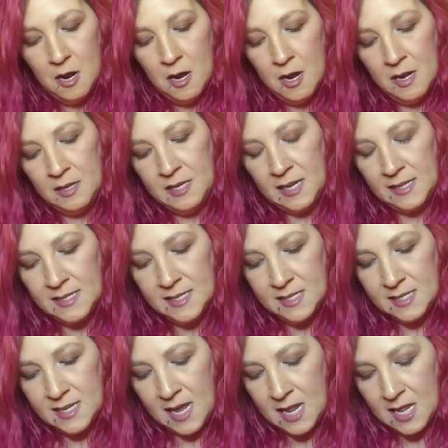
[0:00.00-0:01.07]
it doesn't
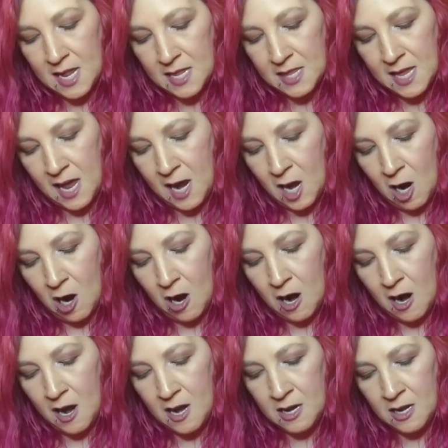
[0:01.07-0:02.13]
say that they are
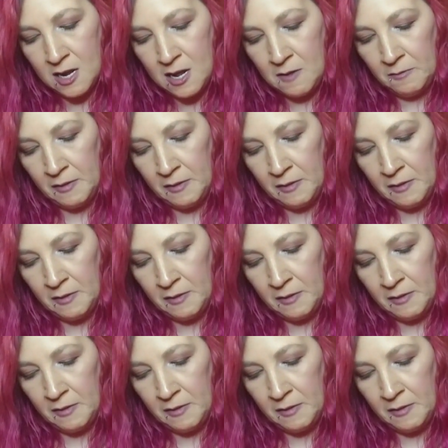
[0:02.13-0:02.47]
any